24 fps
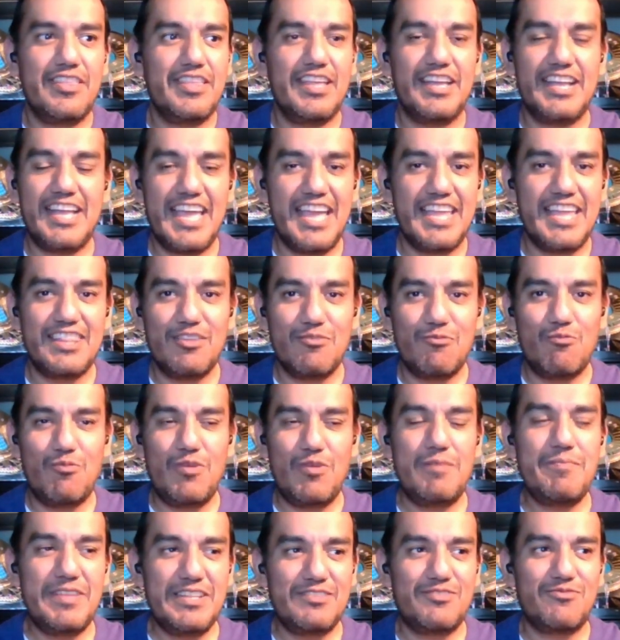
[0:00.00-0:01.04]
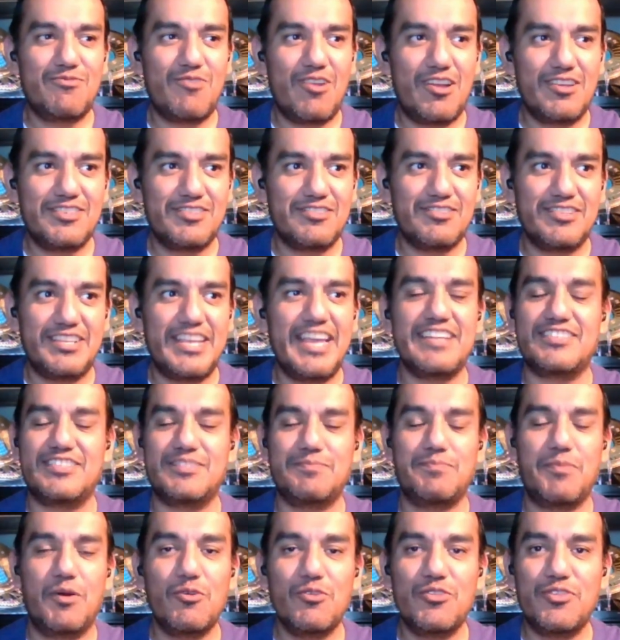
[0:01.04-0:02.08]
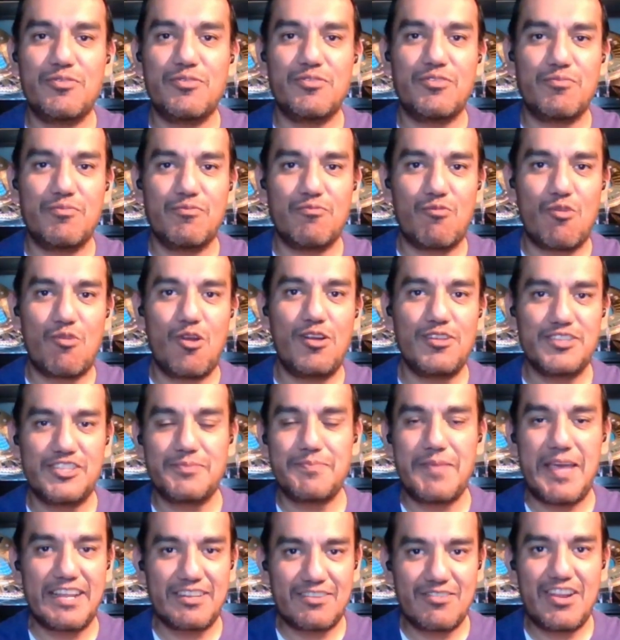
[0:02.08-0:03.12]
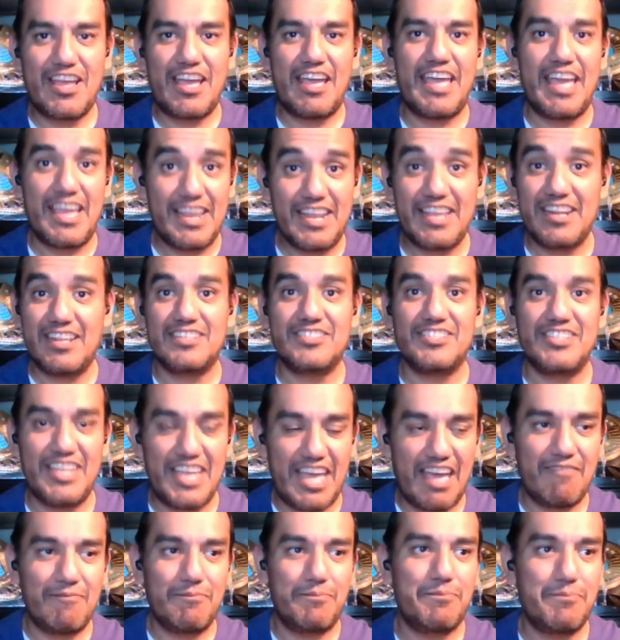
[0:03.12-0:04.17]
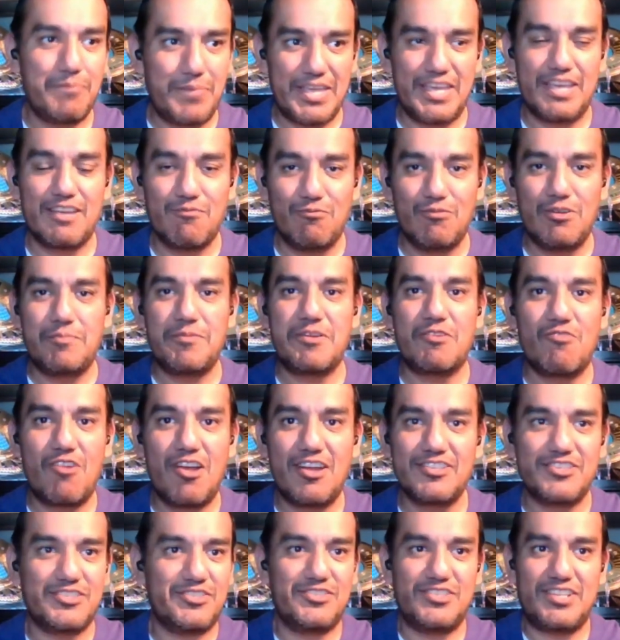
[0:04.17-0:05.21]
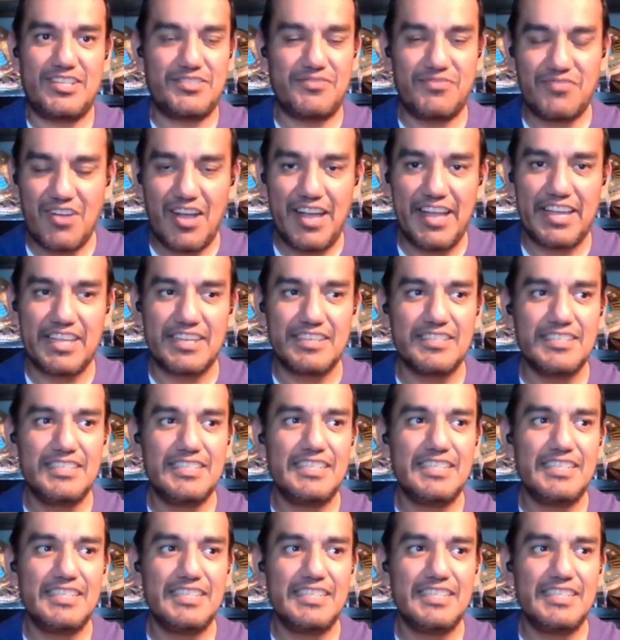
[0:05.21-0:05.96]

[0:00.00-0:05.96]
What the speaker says: Again, the women's roster, yes, both Raw and SmackDown and NXT have big women rosters. That's fine.